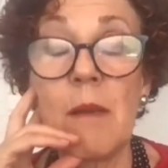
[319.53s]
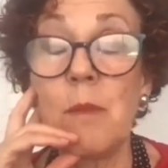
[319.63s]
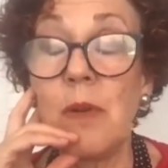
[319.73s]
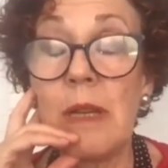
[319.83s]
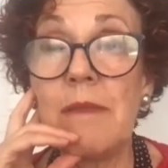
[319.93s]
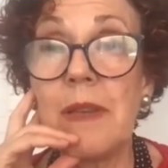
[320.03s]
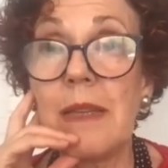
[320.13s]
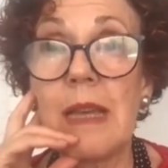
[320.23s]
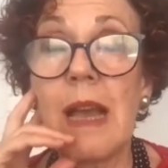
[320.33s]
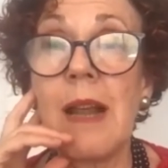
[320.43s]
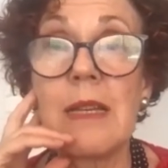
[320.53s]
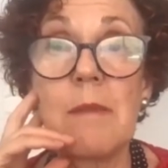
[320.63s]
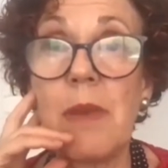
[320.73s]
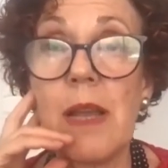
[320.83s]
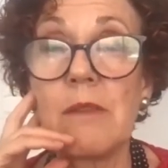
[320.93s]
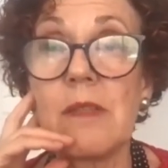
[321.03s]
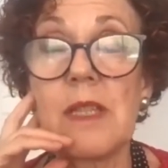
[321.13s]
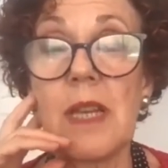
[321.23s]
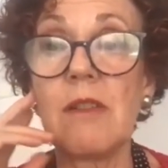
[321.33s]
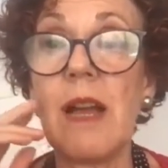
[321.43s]
Bolivia, the Altiplano, the
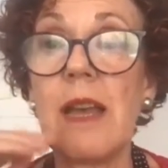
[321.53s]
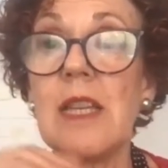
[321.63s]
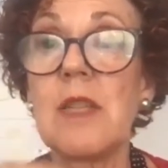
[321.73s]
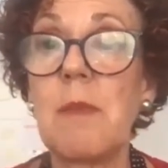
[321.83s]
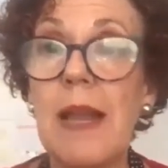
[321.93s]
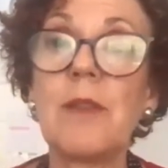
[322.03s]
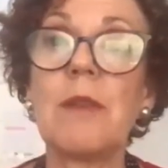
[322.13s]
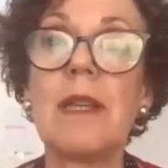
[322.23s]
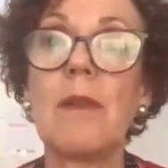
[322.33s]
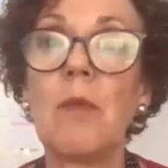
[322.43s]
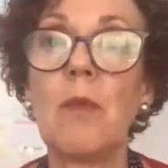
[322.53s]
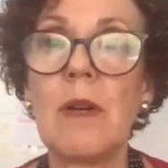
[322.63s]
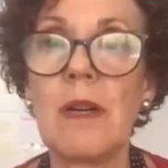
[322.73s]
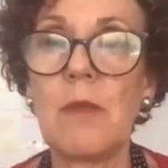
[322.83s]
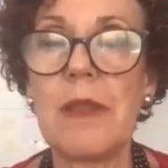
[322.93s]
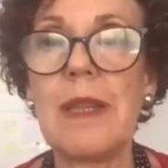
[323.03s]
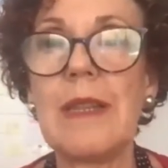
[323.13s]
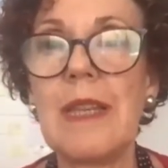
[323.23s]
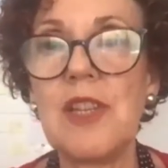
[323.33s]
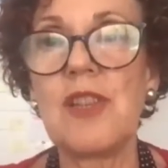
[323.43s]
second highest plateau in the world, with
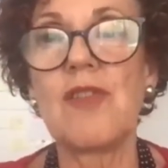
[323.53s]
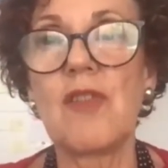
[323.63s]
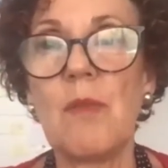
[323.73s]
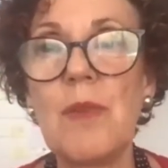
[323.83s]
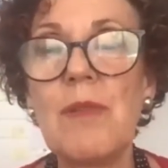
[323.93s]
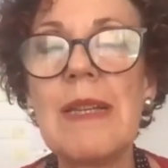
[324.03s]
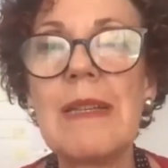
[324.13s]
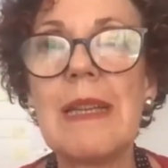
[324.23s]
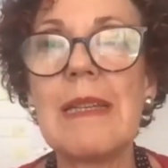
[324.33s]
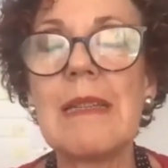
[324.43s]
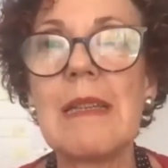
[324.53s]
indigenous communities,